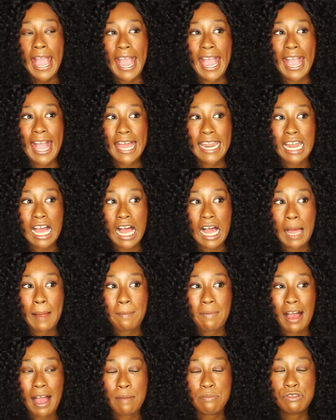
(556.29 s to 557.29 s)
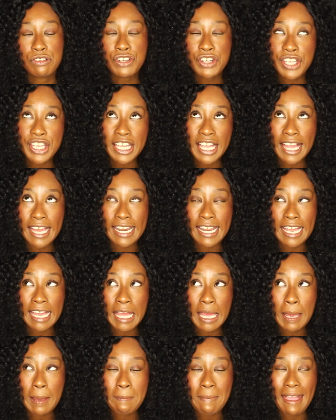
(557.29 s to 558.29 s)
And I'm looking at
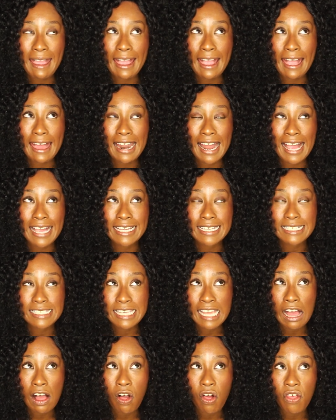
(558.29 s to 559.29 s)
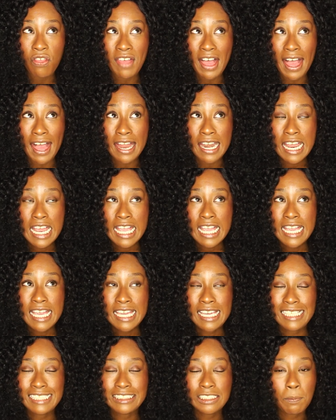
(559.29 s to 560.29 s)
him, and I can tell that
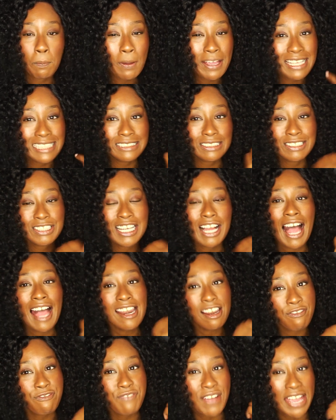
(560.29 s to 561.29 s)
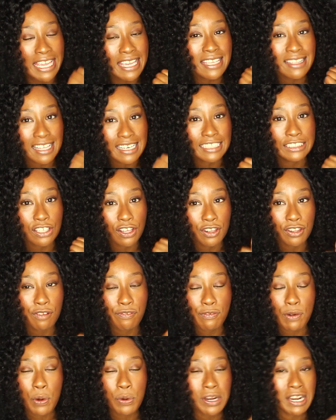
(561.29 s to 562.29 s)
he's kind of faking that he's on the
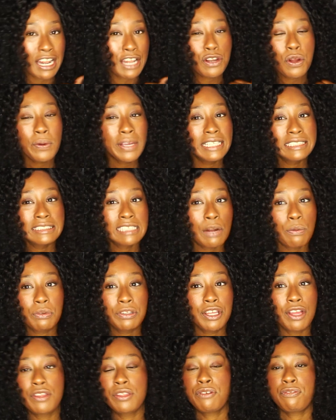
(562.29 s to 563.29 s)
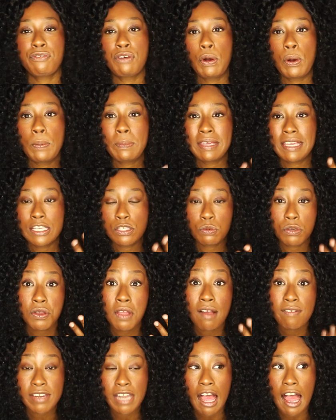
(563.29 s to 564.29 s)
phone, and I know he's not really on the phone because when
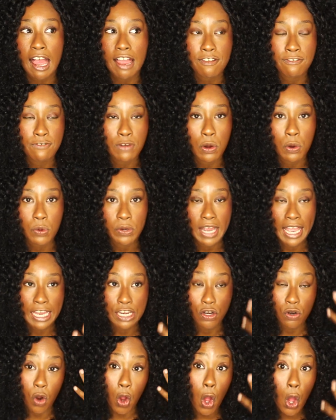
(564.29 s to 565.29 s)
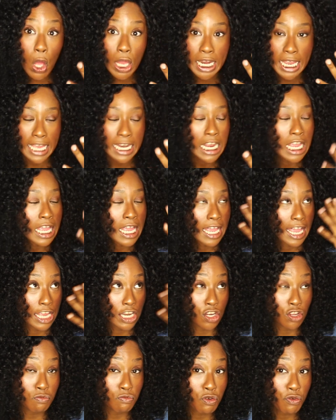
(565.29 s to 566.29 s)
you have an iPhone and you're on it
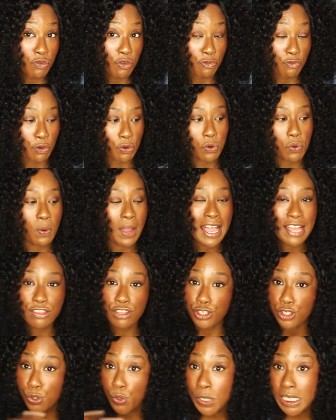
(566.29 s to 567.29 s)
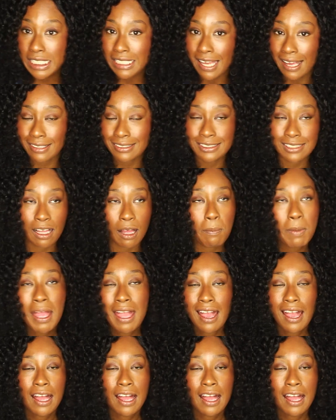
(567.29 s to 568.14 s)
and you move the phone away, the screen lights up.